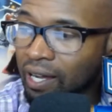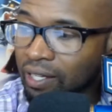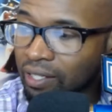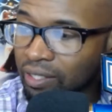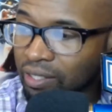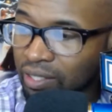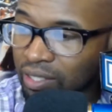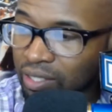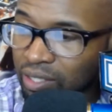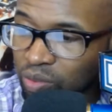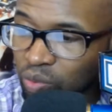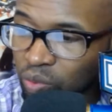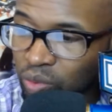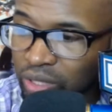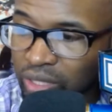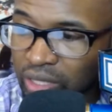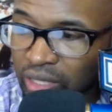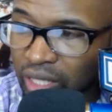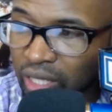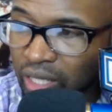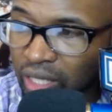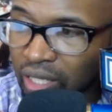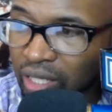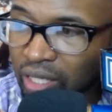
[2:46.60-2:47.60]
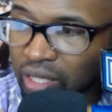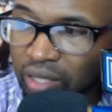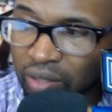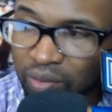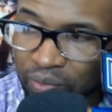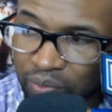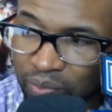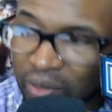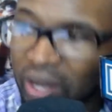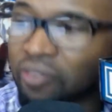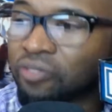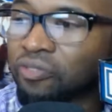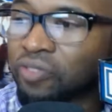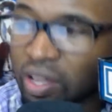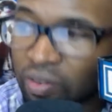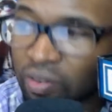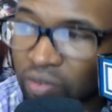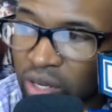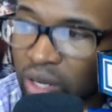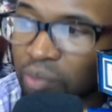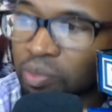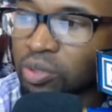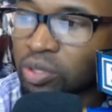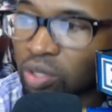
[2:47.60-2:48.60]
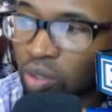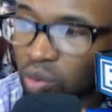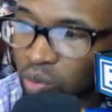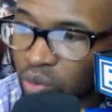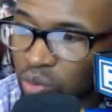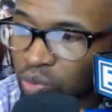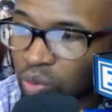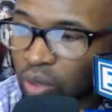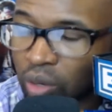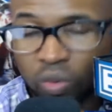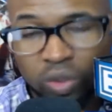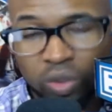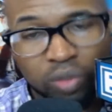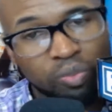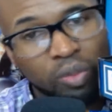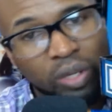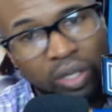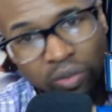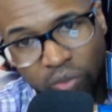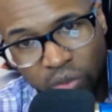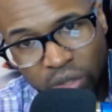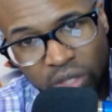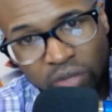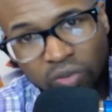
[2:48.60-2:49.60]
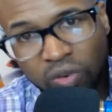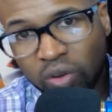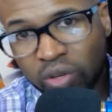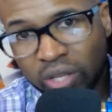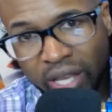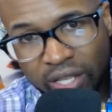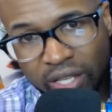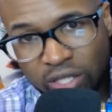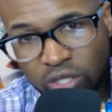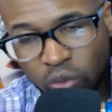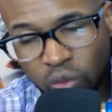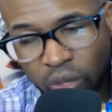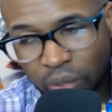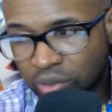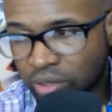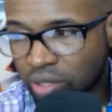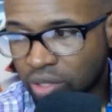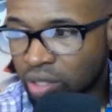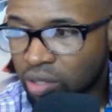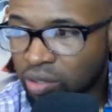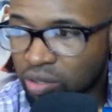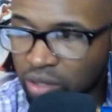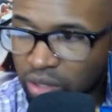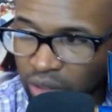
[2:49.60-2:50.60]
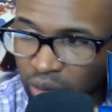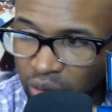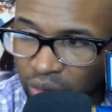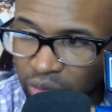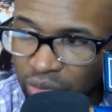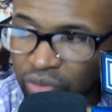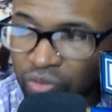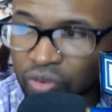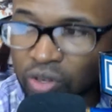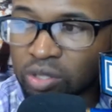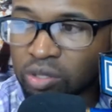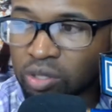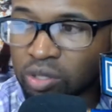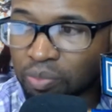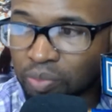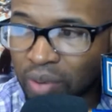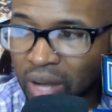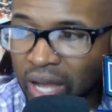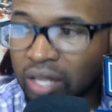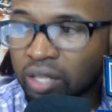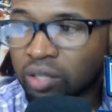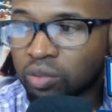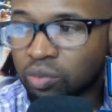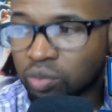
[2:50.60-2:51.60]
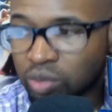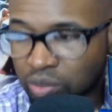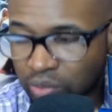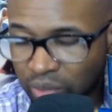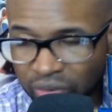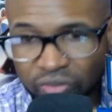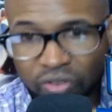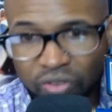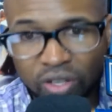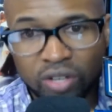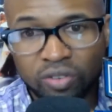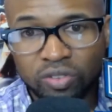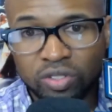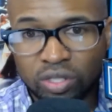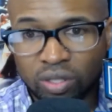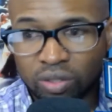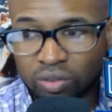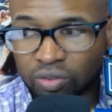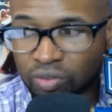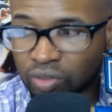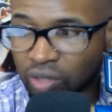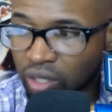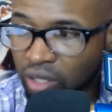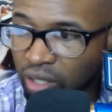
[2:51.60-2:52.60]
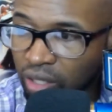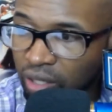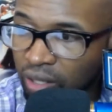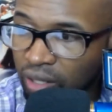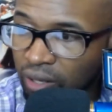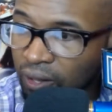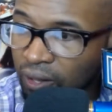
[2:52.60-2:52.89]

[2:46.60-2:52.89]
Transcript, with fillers: This was not my favorite episode was part one, but we've only had two episodes. So the first, the pilot was my favorite so far.